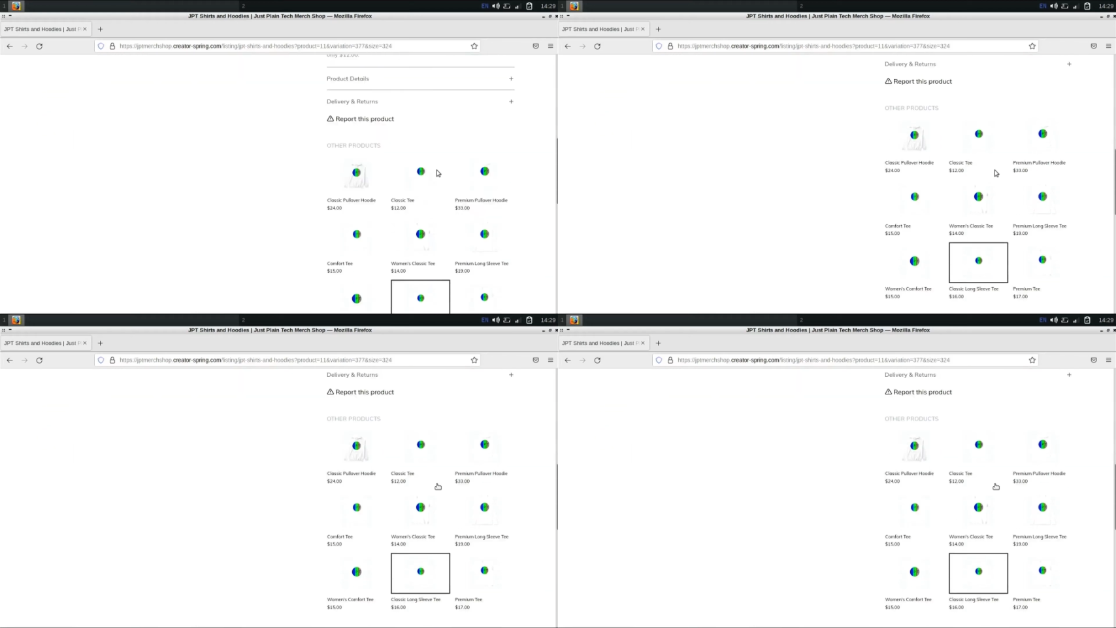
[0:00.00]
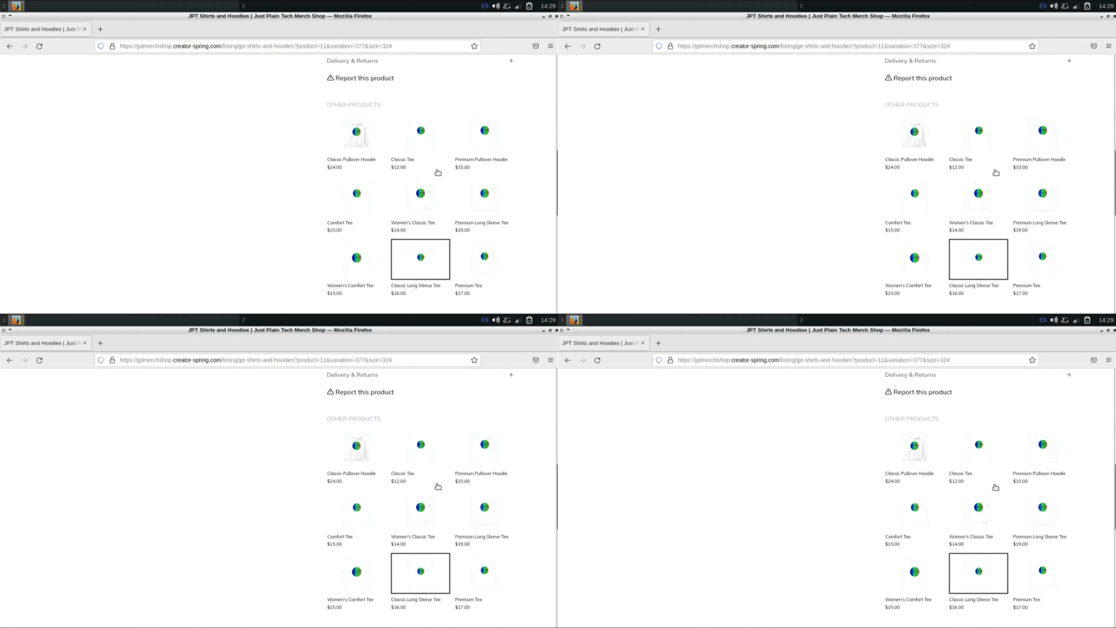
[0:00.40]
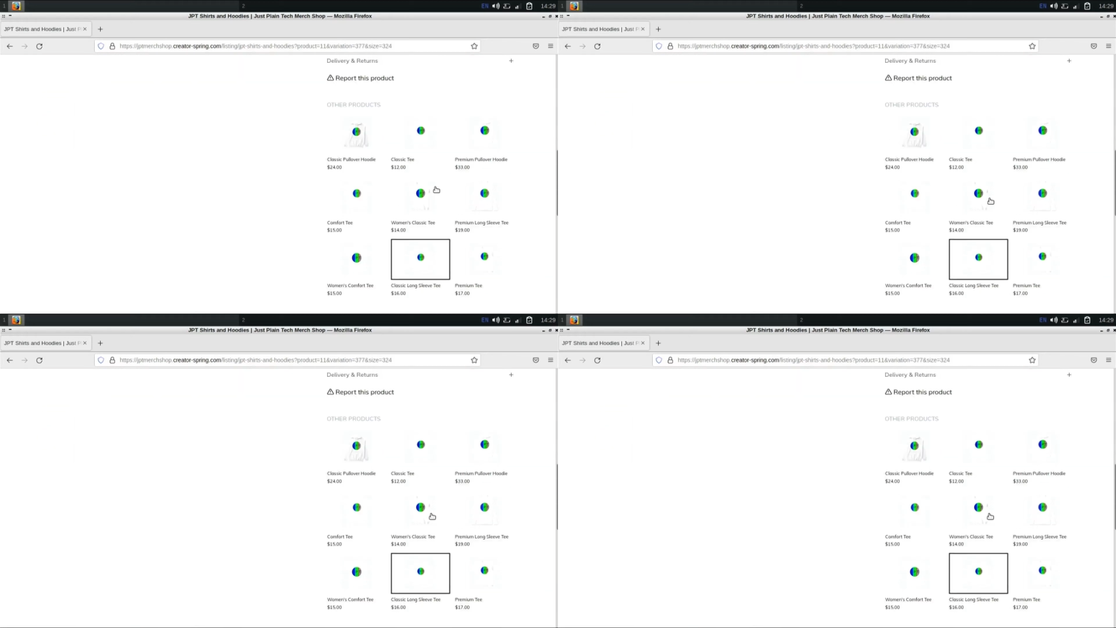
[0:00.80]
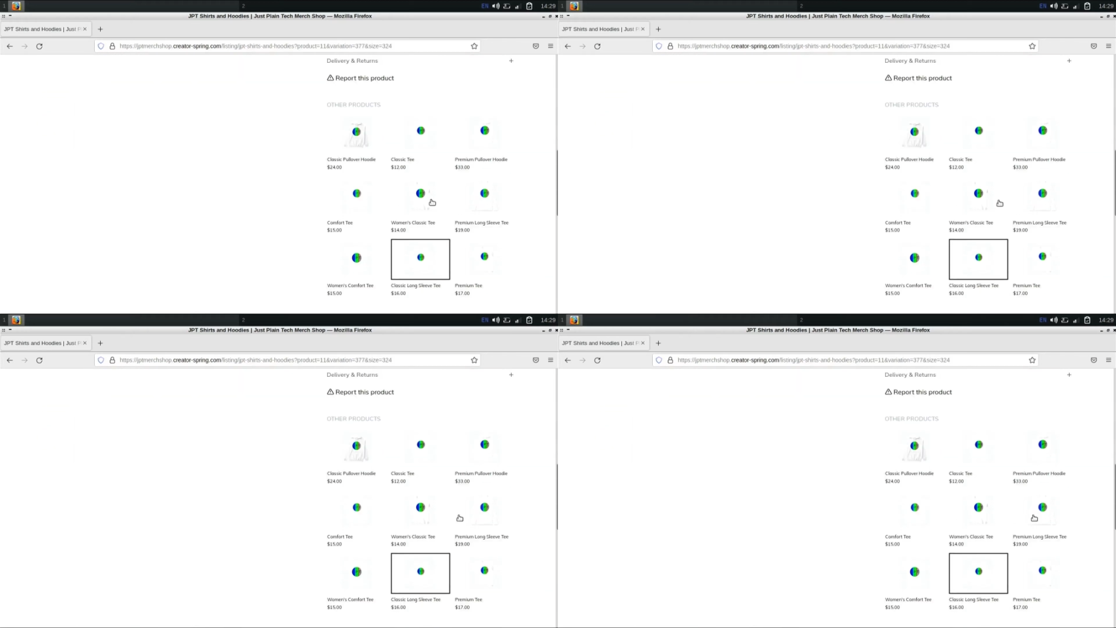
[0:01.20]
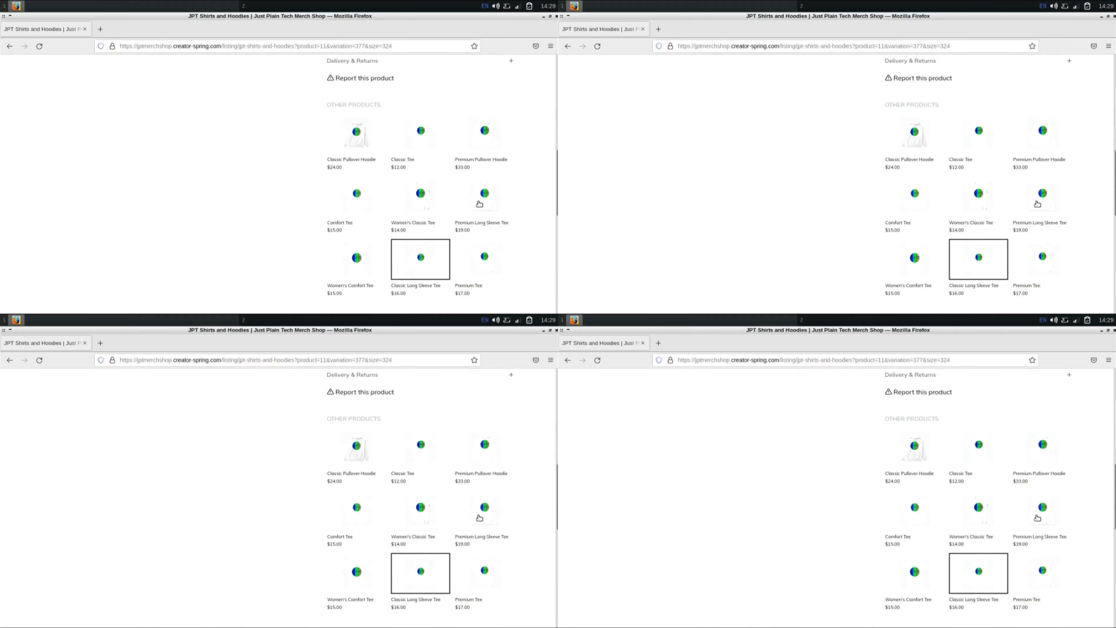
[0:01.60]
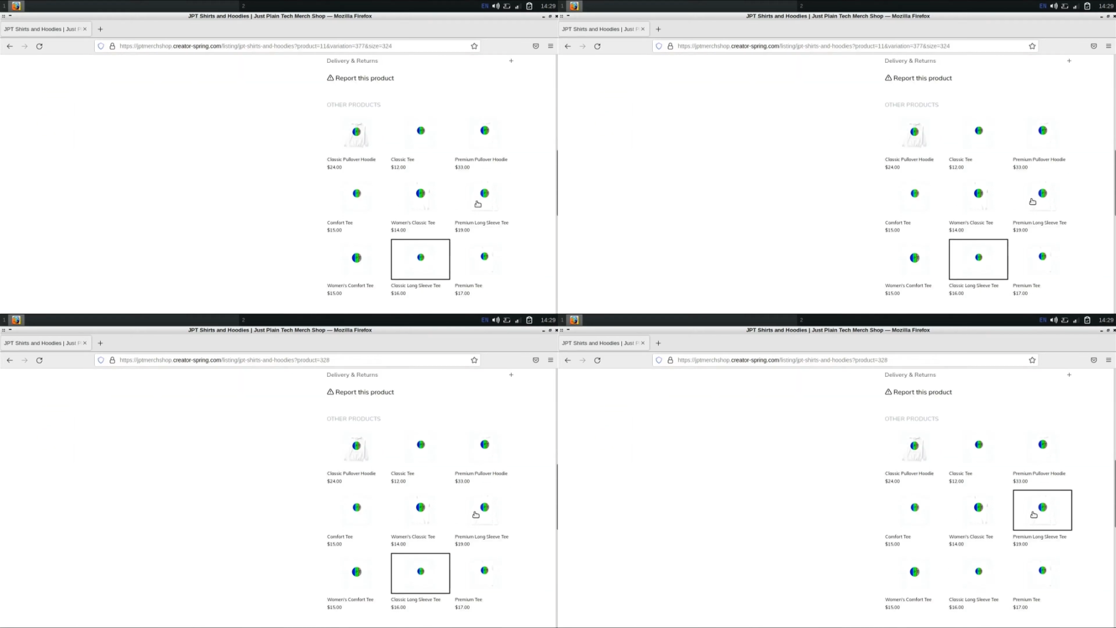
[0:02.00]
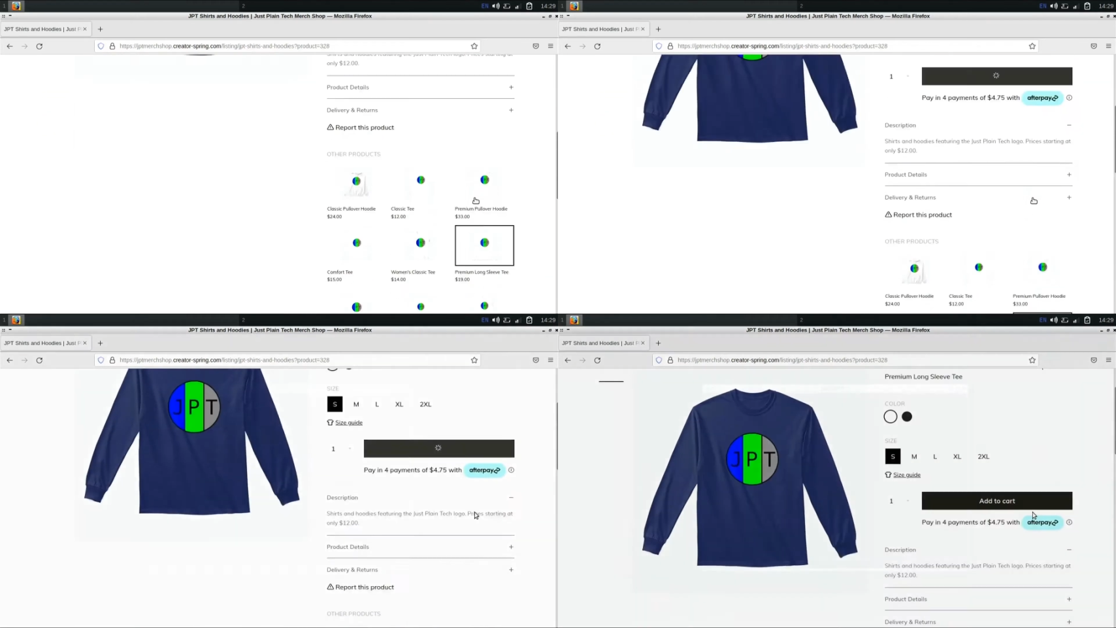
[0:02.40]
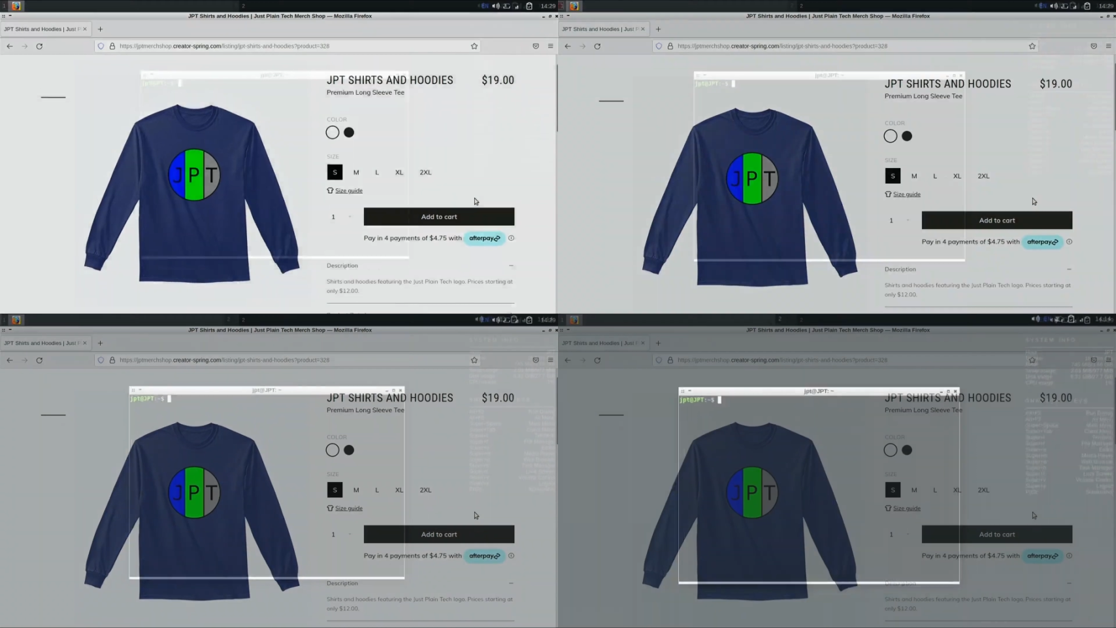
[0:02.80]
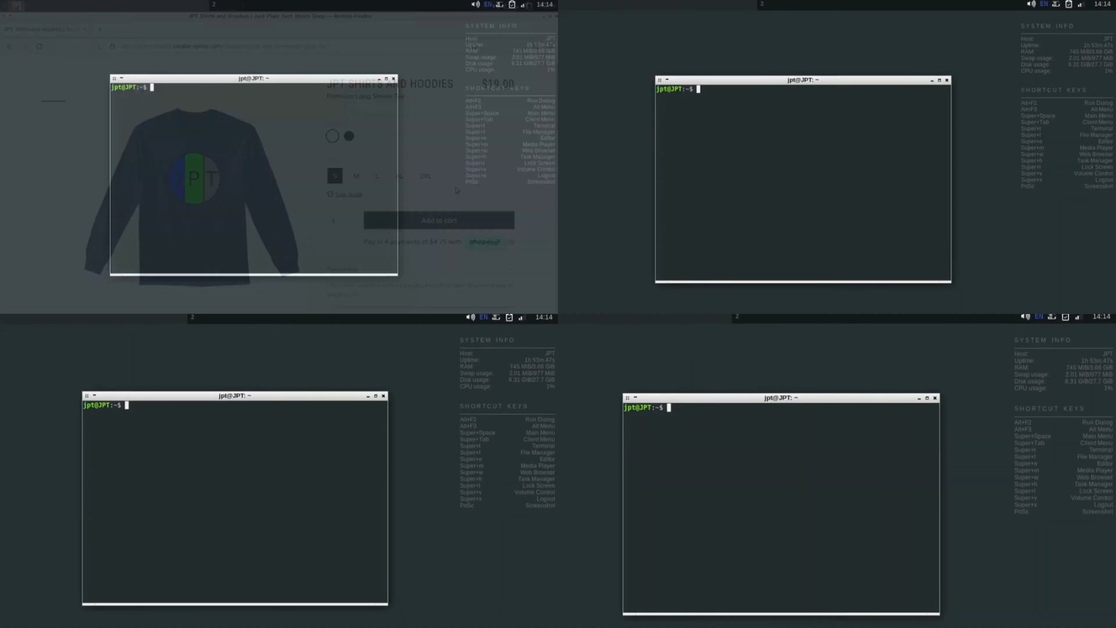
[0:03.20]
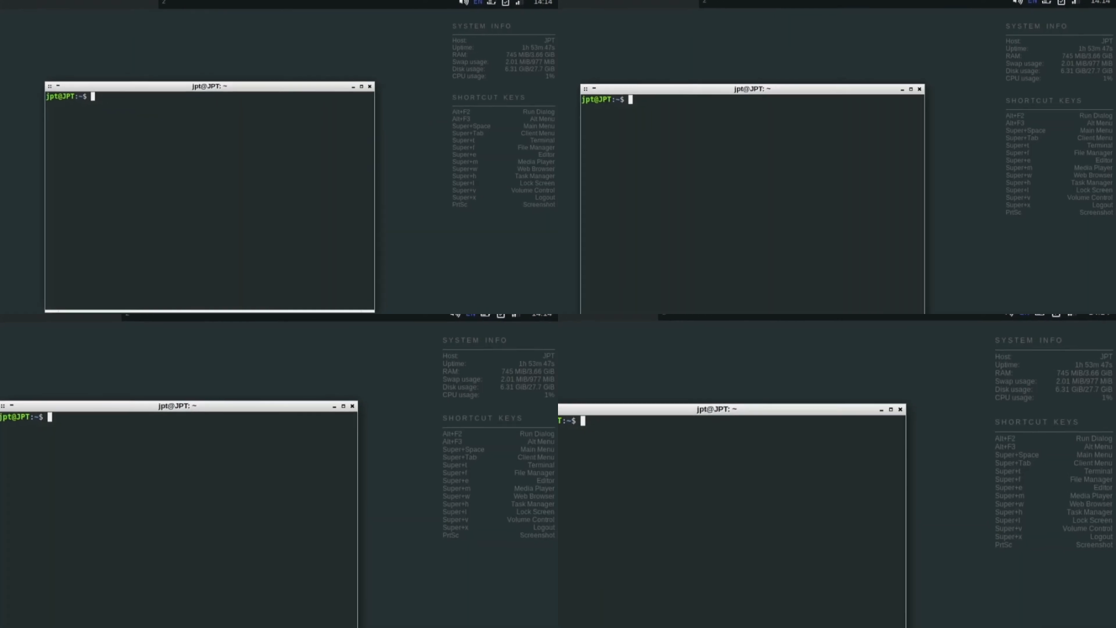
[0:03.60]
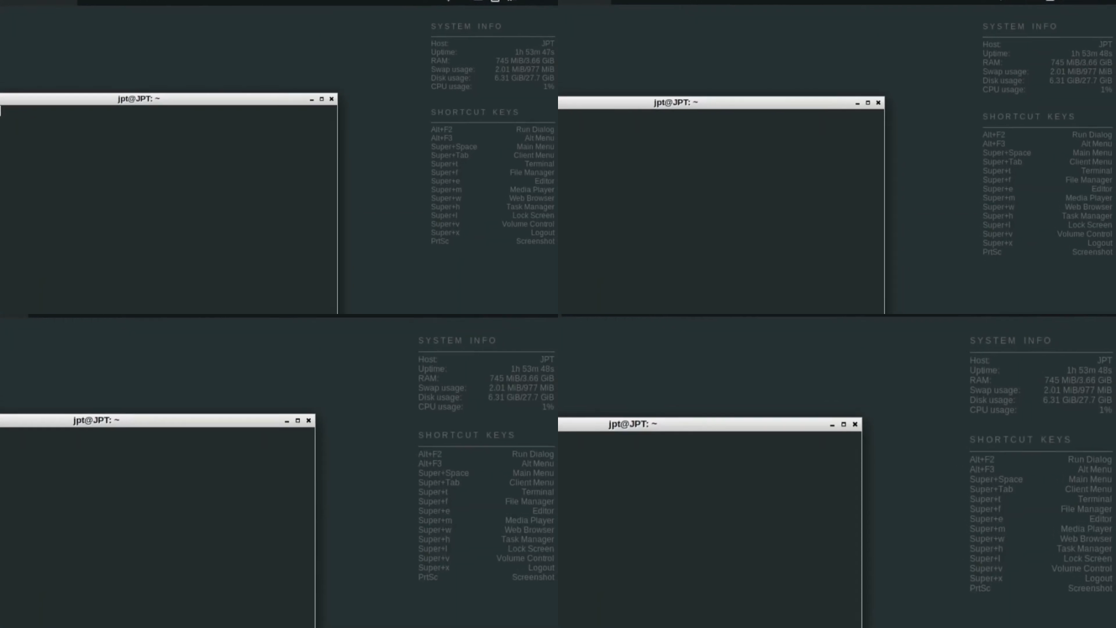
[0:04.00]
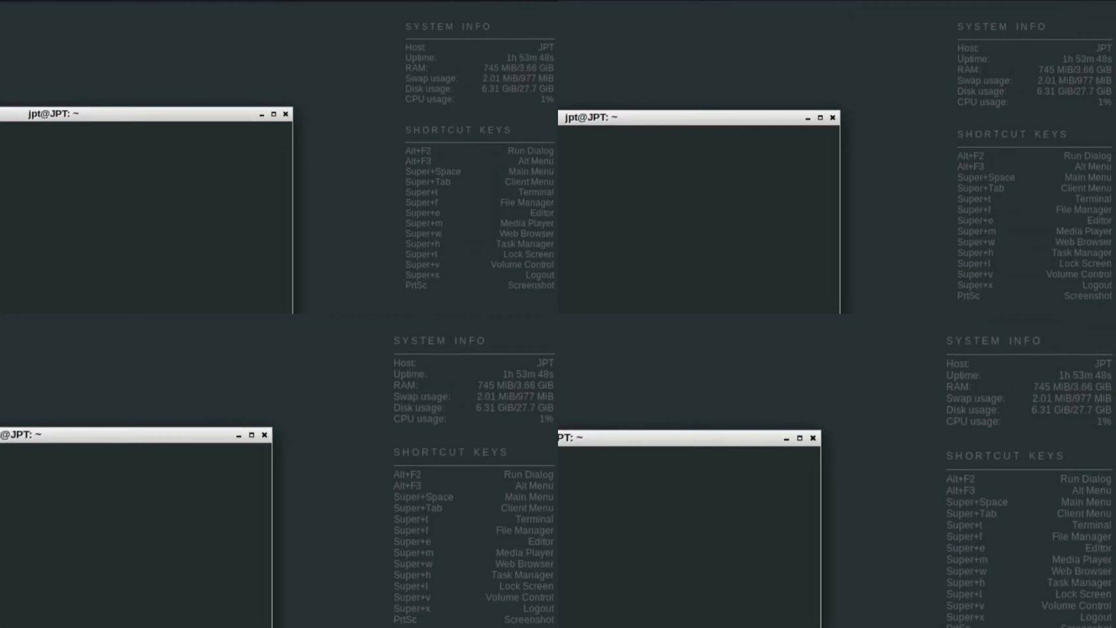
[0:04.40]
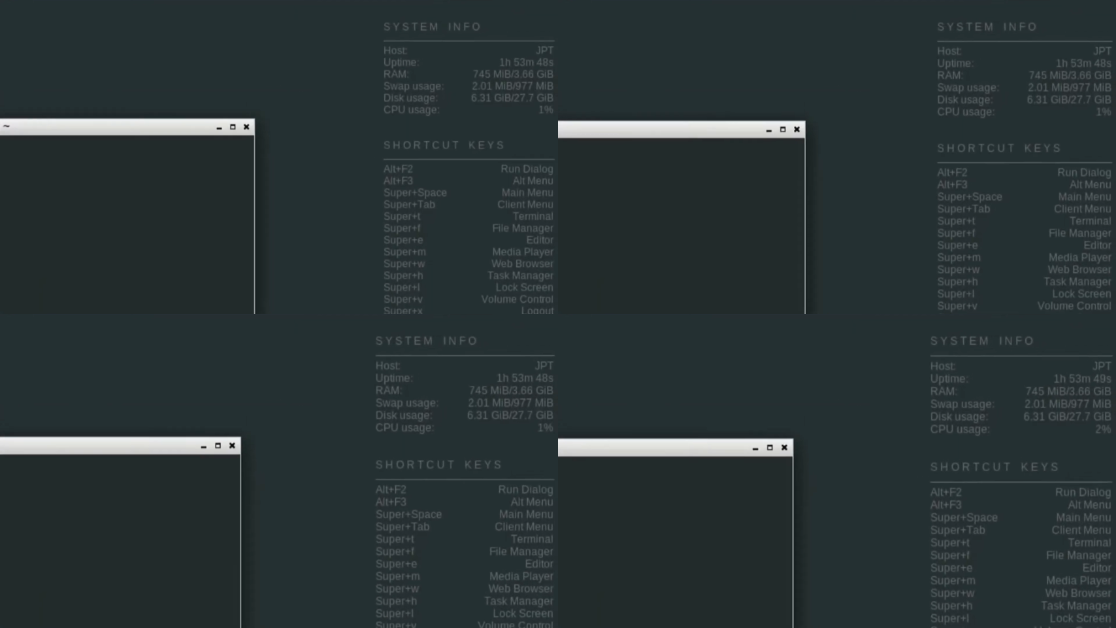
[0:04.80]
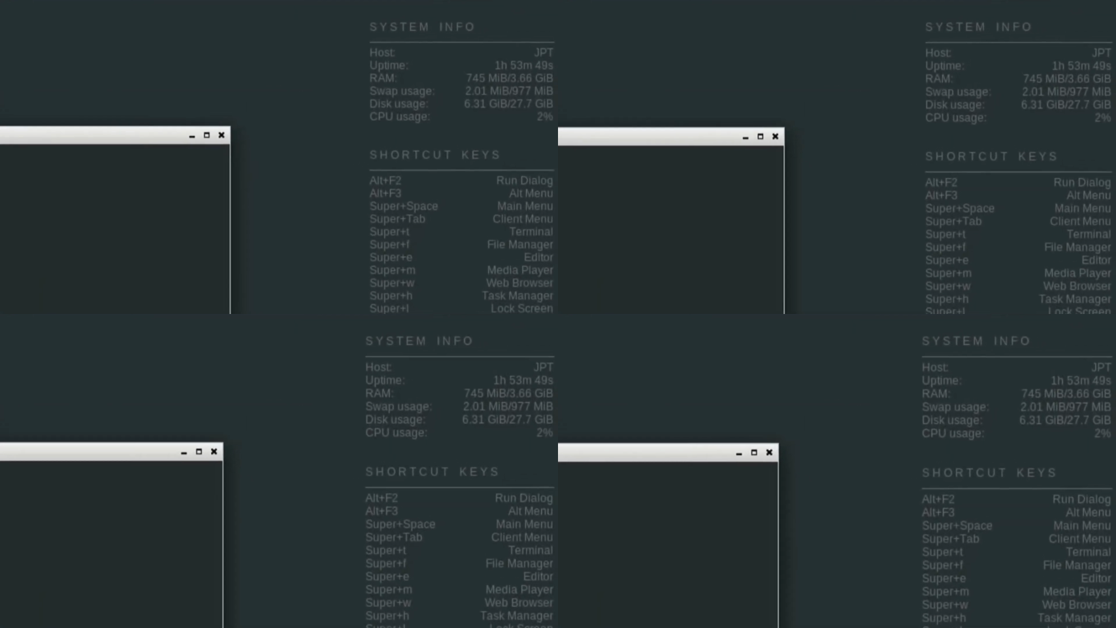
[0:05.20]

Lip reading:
Nobody's mouth can be seen.